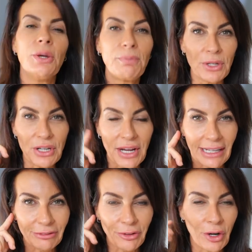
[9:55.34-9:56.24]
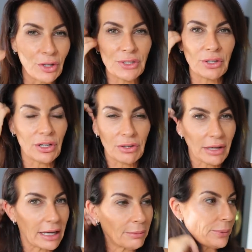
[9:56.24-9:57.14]
You put your headphones or your
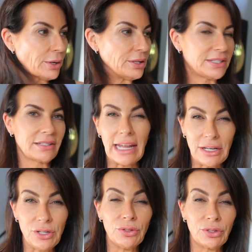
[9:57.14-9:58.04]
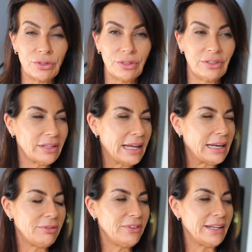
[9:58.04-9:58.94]
AirPods and you're good. And
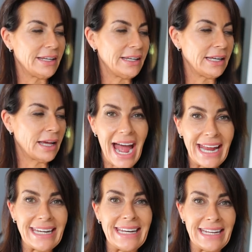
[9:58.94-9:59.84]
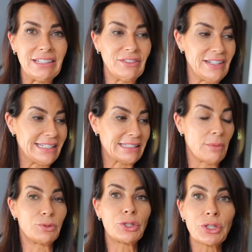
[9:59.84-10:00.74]
I'm thinking, I need this.
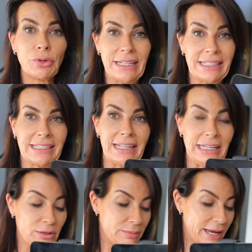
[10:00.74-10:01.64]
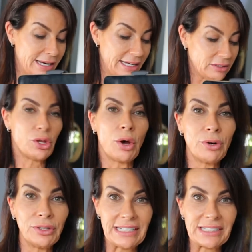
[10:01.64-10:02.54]
I'm so excited about it. No
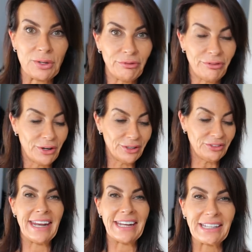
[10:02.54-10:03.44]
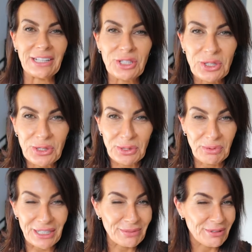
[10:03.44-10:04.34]
more discomfort, and I can choose
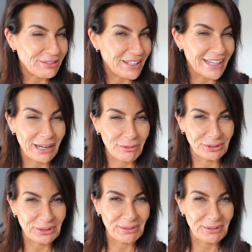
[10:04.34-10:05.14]
which movie I want